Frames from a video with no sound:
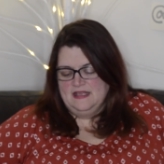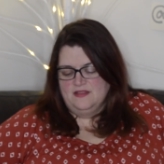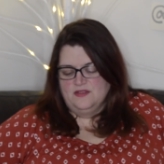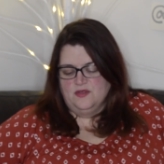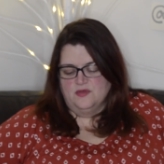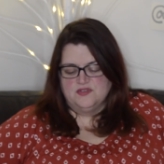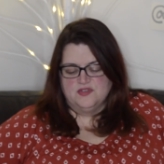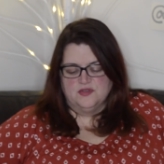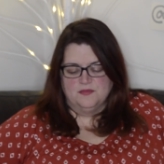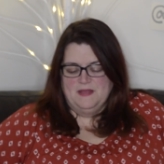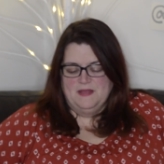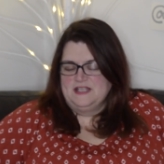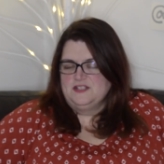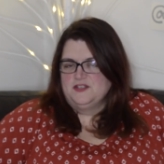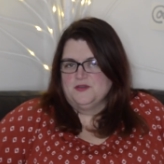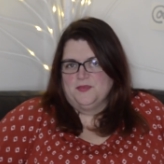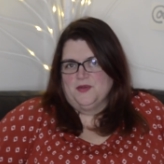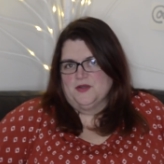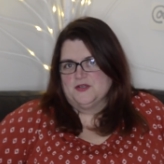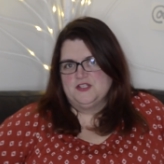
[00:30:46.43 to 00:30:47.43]
those are
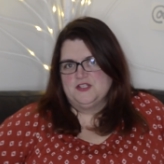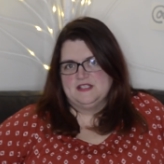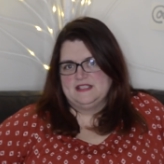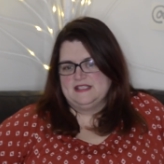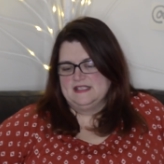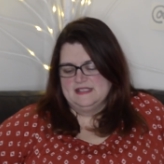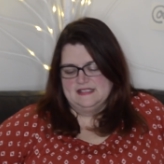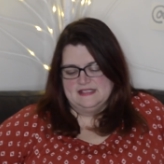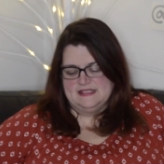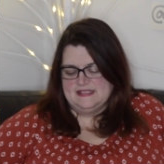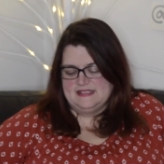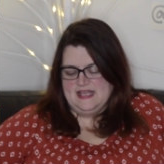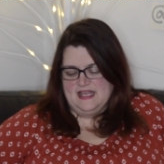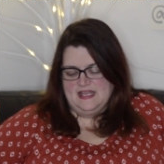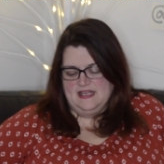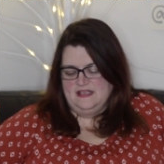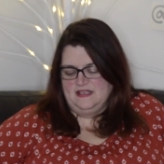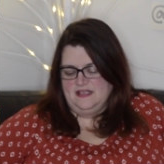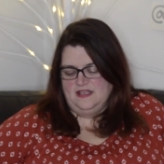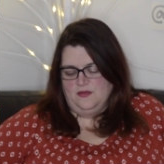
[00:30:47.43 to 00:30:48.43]
major purchases
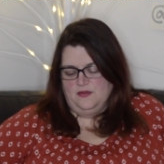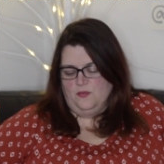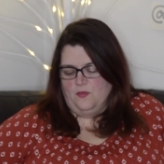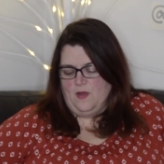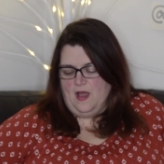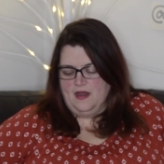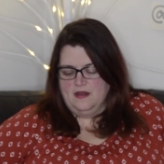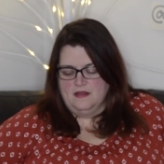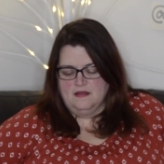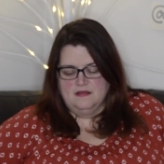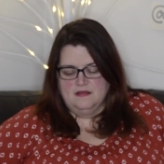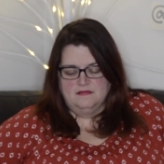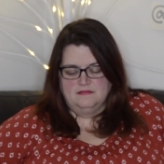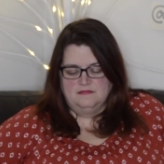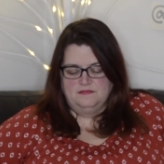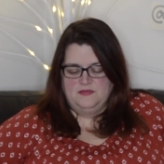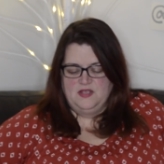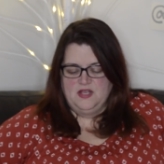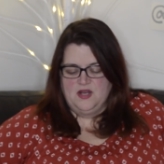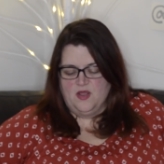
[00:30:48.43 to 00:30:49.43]
that you want
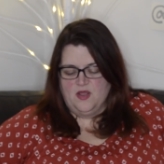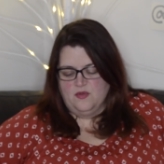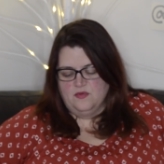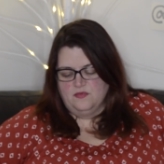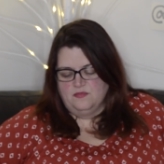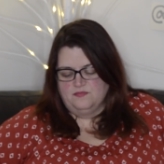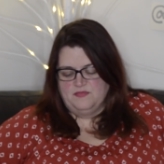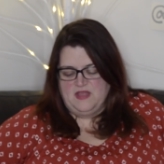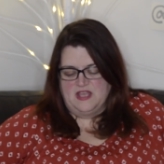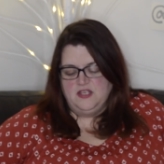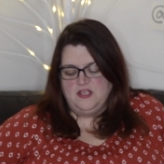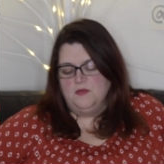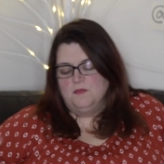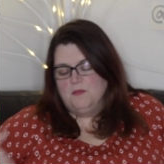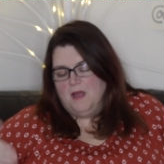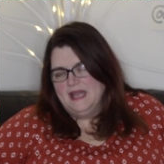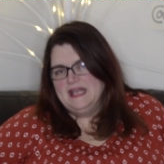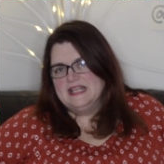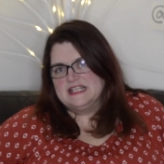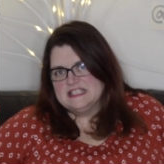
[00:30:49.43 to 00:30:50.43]
to, that you
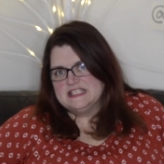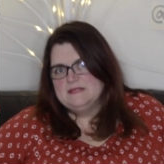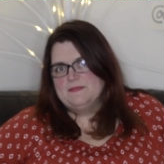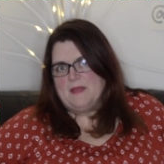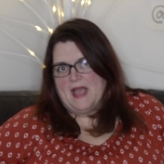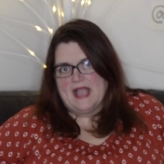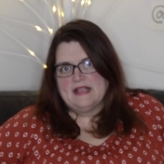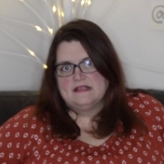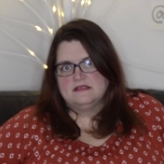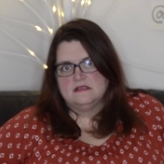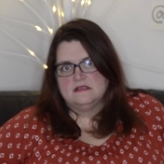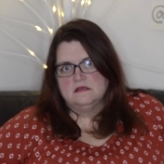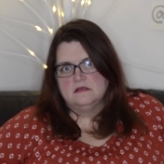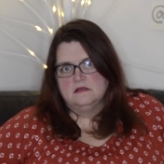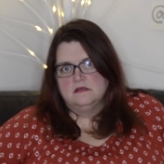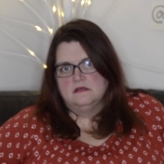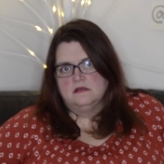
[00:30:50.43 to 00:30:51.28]
might expect.